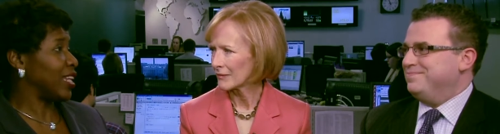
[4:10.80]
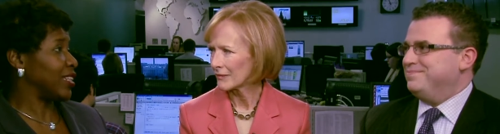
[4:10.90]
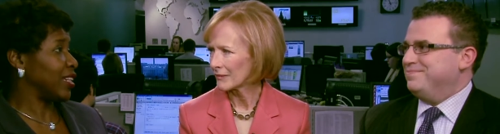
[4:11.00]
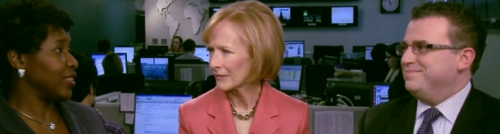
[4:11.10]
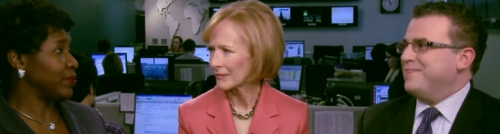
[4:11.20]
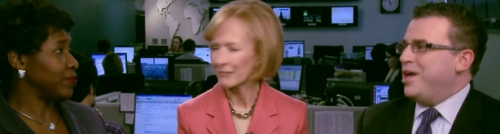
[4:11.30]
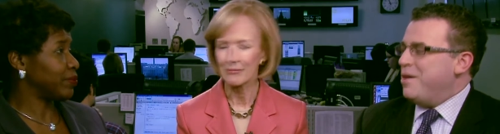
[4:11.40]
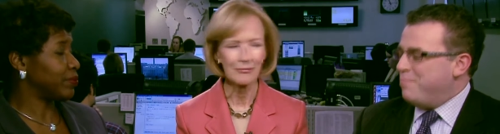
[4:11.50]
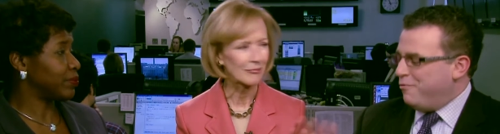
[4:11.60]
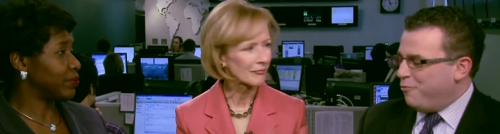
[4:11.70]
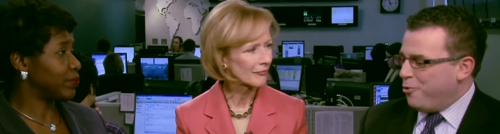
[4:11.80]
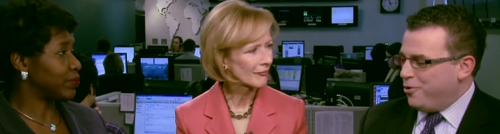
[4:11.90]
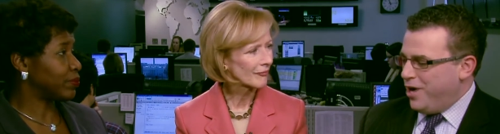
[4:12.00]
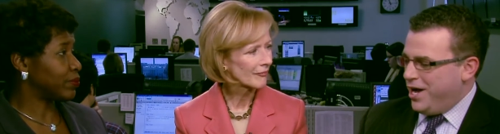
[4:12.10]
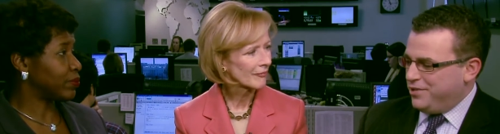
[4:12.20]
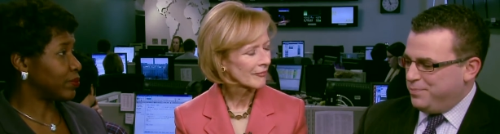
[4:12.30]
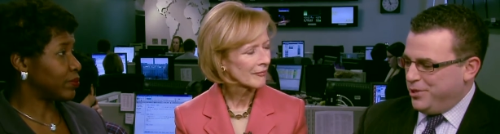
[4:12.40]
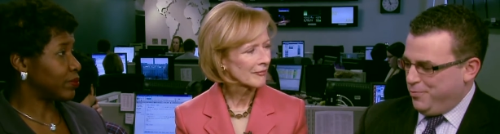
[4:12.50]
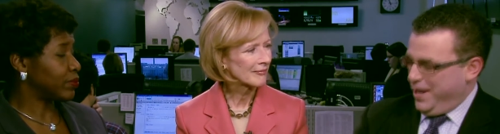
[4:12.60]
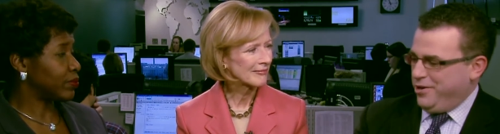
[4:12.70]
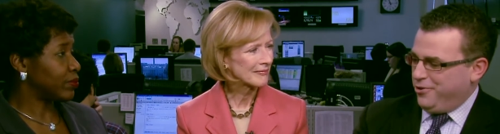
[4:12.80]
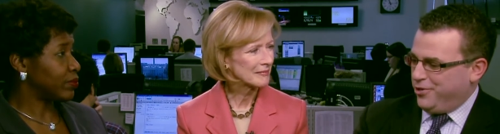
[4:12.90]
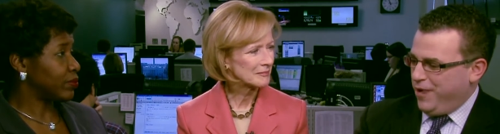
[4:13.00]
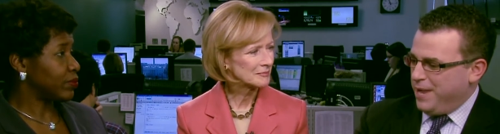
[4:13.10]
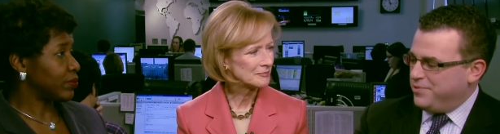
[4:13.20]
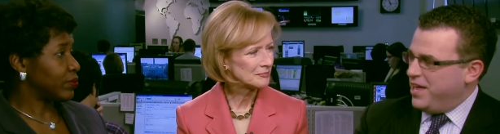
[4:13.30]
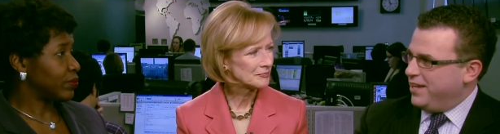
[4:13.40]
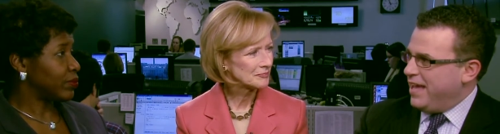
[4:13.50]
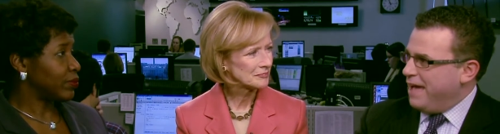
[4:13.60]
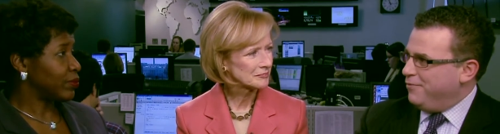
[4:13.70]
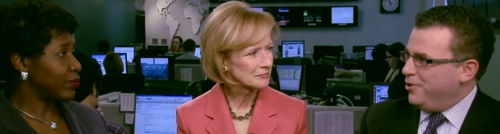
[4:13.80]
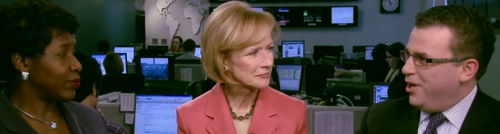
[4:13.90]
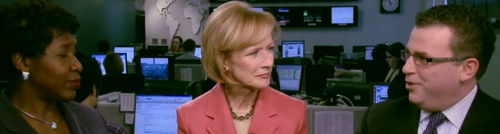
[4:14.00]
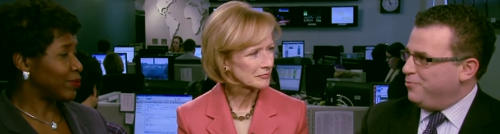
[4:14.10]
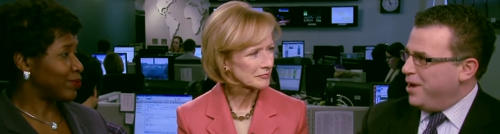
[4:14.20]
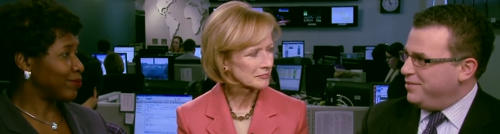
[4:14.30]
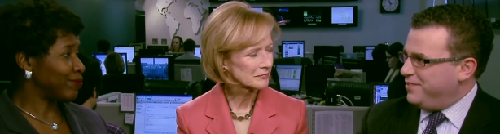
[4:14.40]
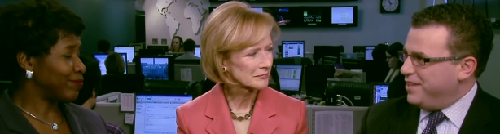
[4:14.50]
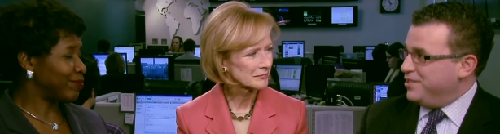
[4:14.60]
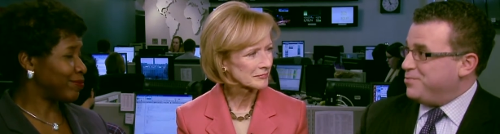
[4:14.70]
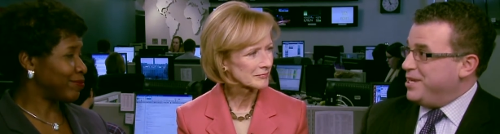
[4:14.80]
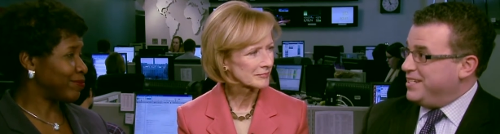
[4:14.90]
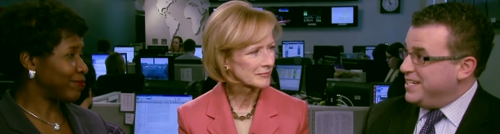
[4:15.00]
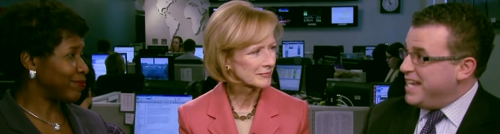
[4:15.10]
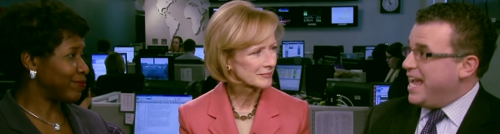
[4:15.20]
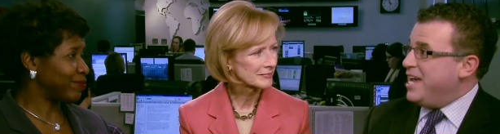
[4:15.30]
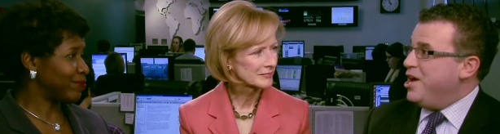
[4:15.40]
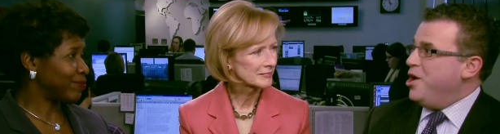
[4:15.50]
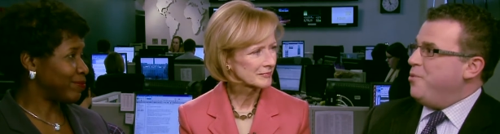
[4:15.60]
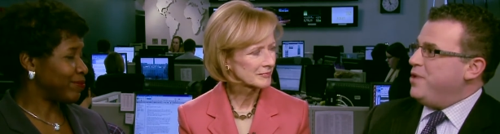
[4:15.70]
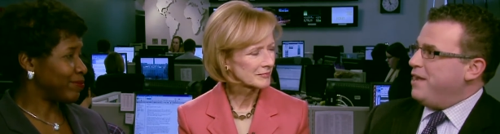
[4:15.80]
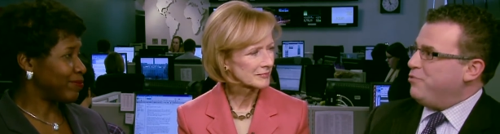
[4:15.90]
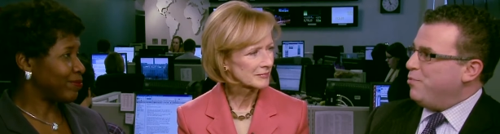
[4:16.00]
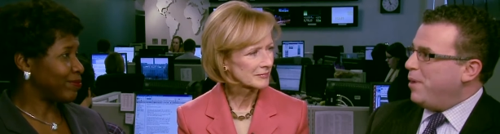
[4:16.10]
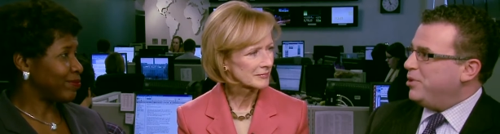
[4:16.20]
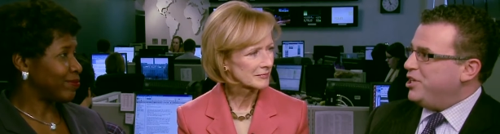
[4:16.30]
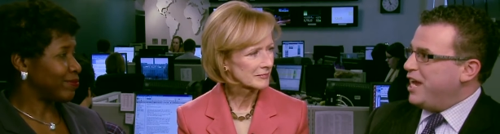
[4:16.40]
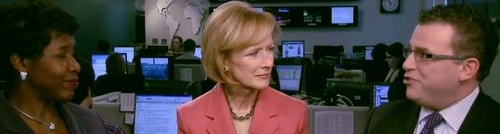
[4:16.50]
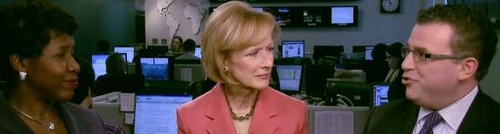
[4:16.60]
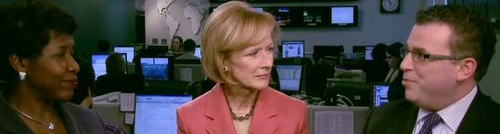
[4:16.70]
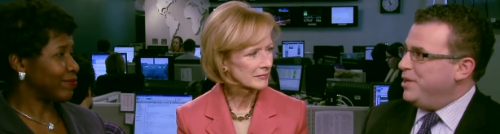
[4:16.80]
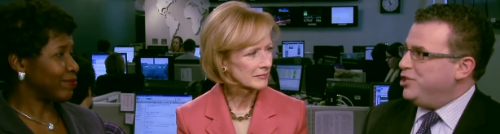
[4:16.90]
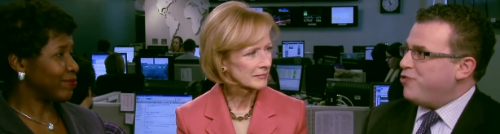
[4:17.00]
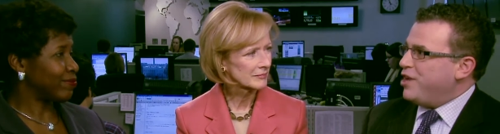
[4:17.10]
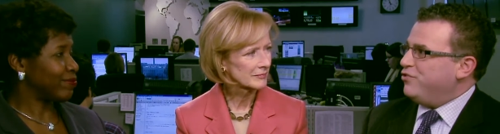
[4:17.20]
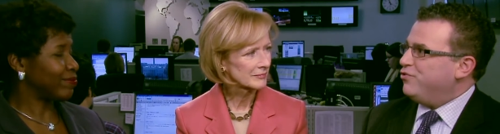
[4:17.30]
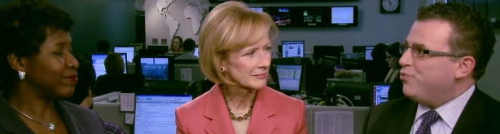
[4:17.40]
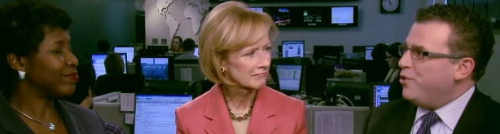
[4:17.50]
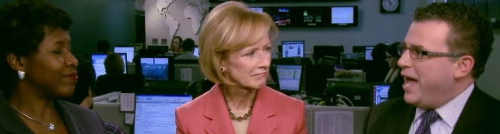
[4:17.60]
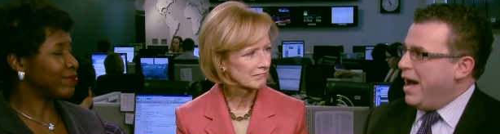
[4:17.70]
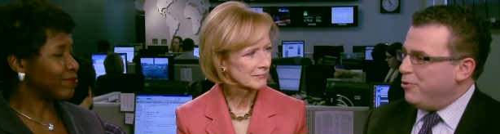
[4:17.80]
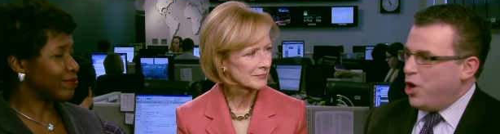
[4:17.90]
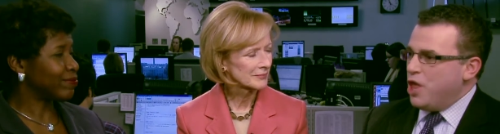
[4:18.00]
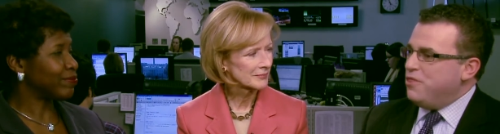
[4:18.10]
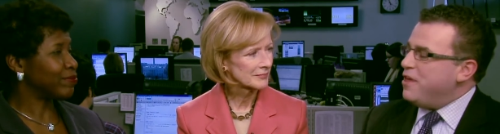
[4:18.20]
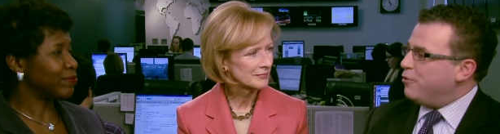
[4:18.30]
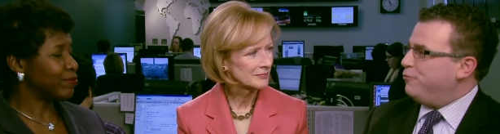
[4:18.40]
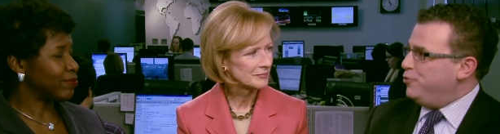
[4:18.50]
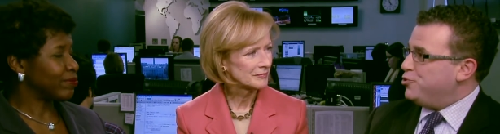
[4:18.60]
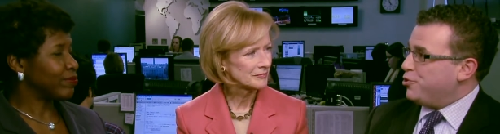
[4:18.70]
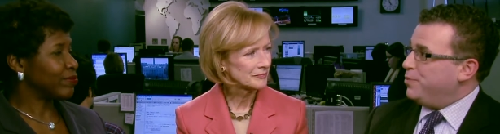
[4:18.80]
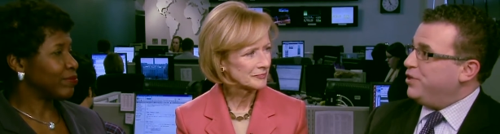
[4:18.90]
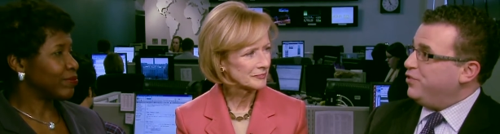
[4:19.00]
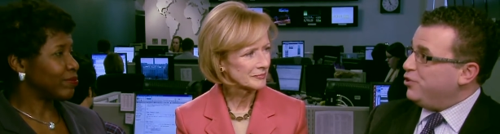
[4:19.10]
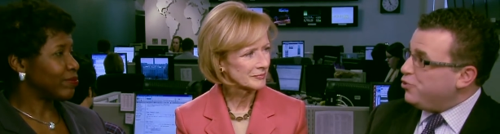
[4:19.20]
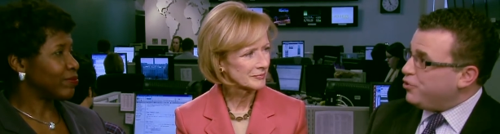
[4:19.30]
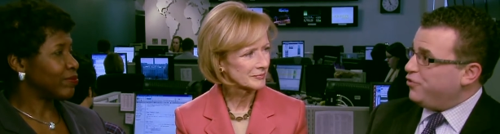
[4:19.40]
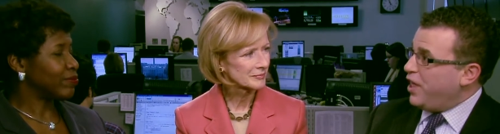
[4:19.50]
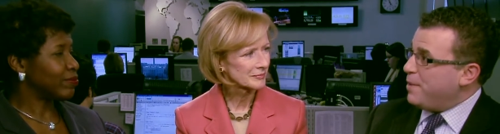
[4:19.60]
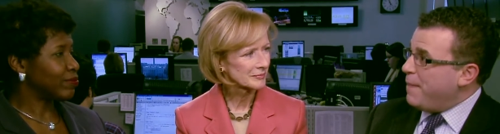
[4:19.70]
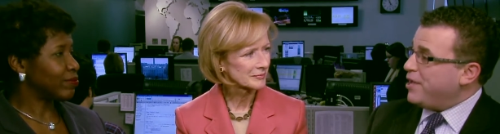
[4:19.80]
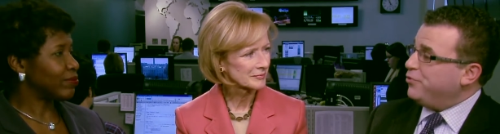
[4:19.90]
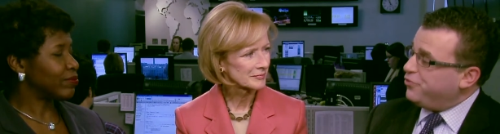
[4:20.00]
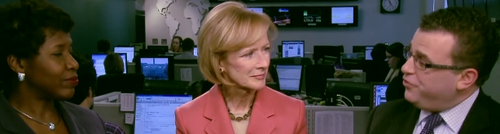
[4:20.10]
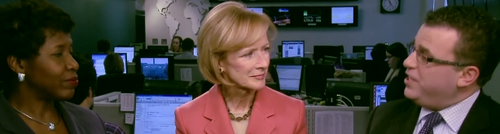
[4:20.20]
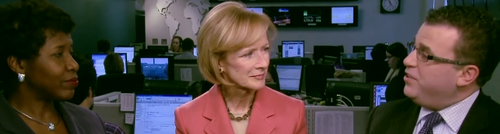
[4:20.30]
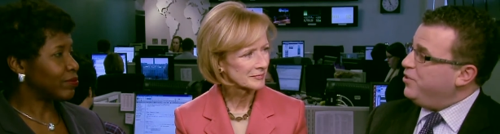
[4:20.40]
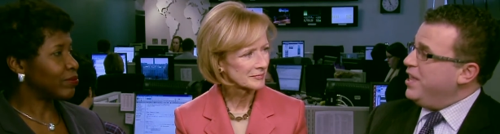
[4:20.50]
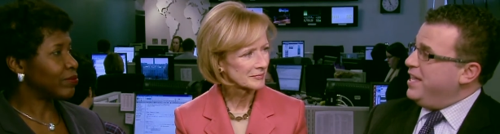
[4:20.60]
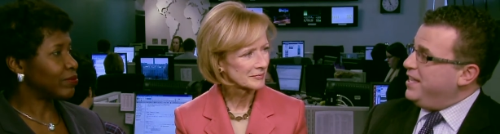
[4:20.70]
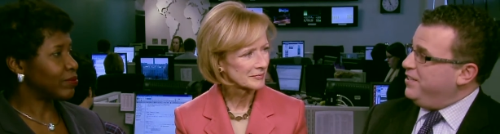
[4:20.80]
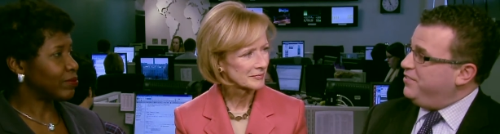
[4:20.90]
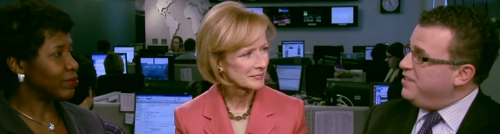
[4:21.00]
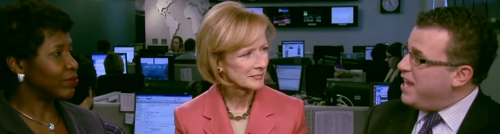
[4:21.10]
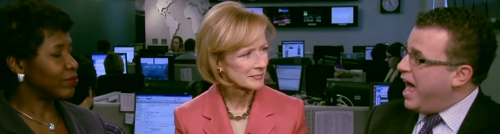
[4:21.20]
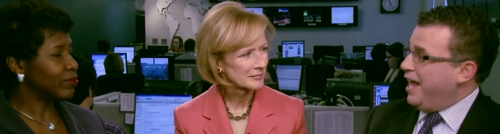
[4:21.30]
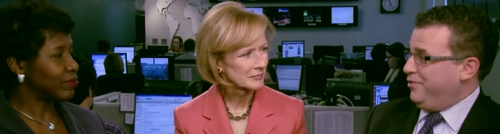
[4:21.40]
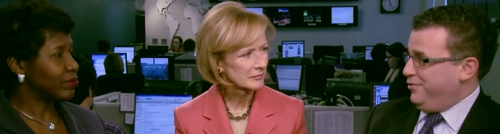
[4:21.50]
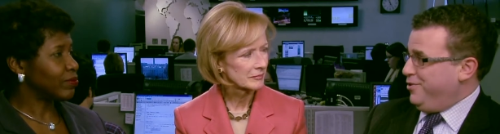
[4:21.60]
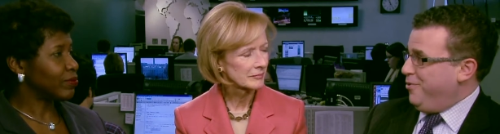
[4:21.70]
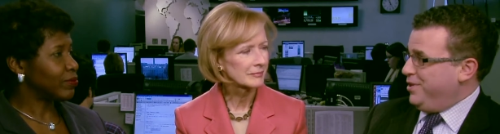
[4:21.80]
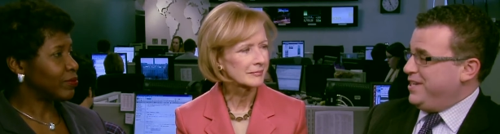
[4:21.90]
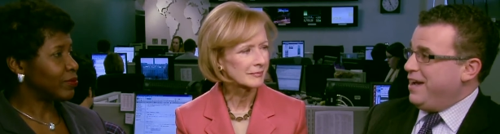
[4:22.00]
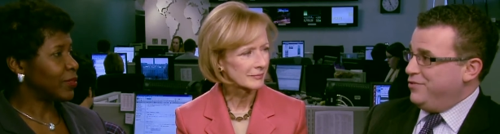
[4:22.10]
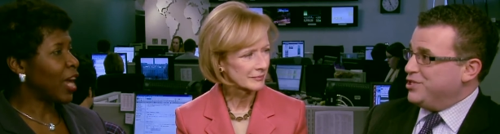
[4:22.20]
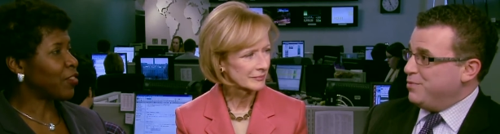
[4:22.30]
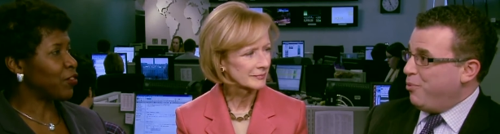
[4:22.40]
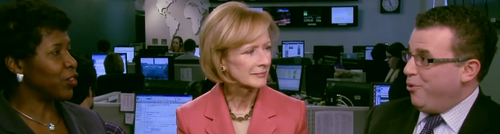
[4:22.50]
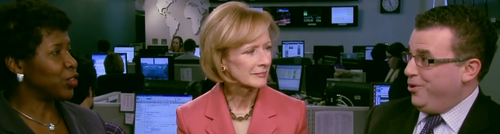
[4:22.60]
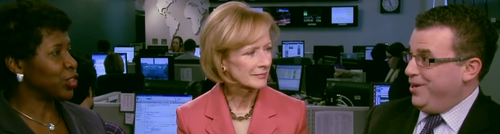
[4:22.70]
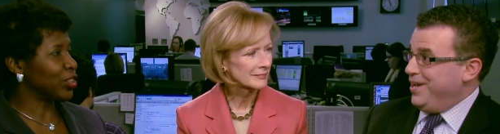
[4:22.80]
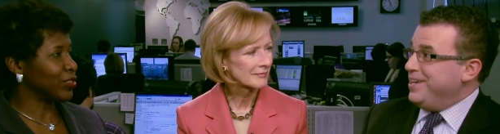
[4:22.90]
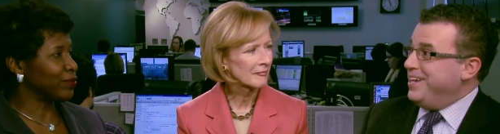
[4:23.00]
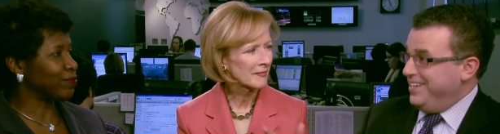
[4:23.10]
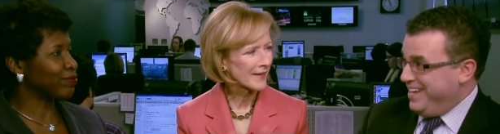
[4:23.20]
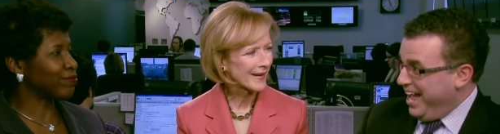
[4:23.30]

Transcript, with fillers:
Speaker 1: that night.
Speaker 2: Before uh, Speaker Boehner grabs that gavel on Wednesday this week, today we have the Republican National Committee trying to sort out their future because it looks like Michael Steele is not going to have the not support, the